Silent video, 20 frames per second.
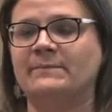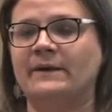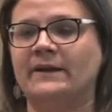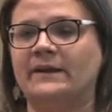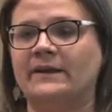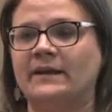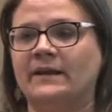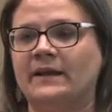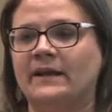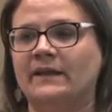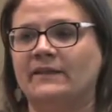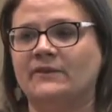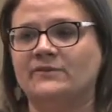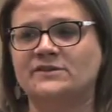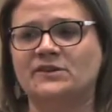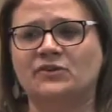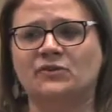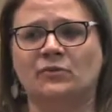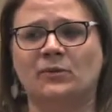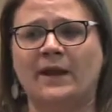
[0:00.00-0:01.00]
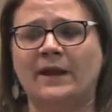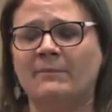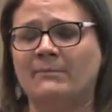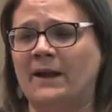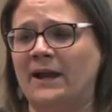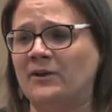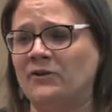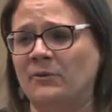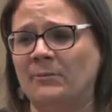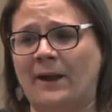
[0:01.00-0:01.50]
but there's a great
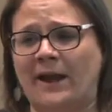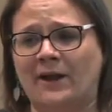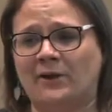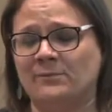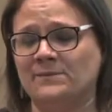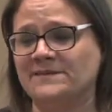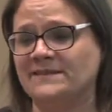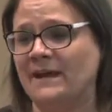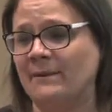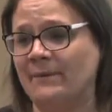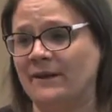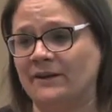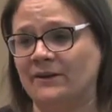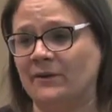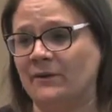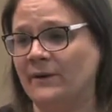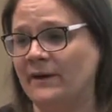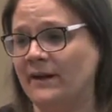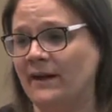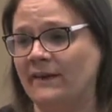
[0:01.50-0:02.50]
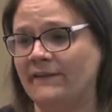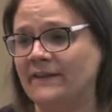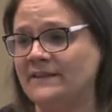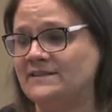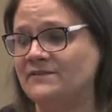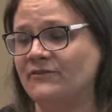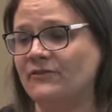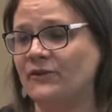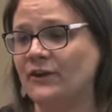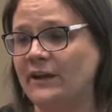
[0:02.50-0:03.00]
microbiome summit going on
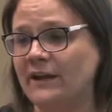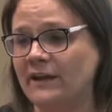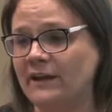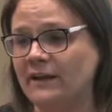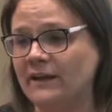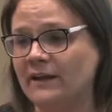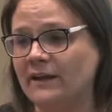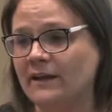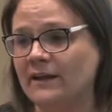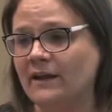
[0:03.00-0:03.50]
that's free,